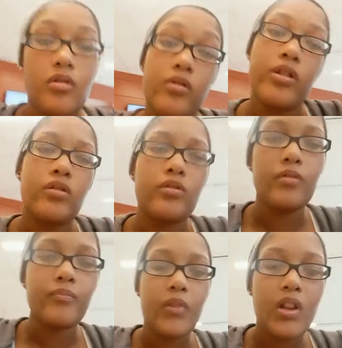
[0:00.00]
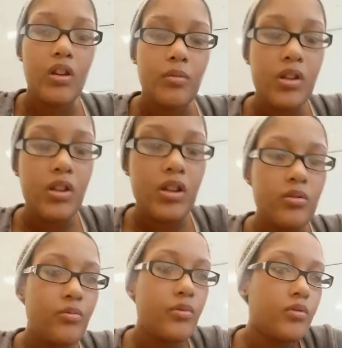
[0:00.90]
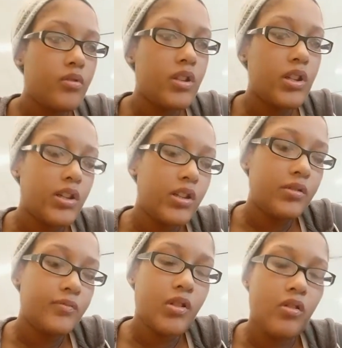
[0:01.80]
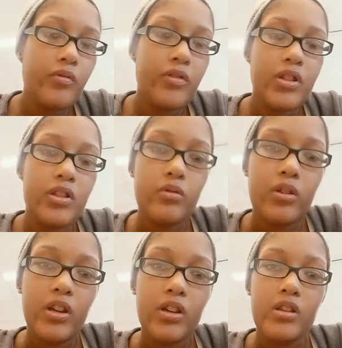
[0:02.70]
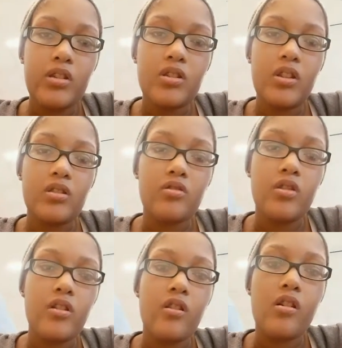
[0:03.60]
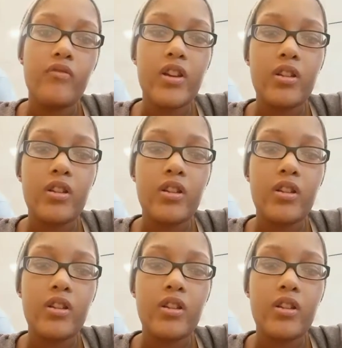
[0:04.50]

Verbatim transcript: I don't know. But yeah, that's what we're doing today. And hopefully he's okay. He just has a dry cough, like,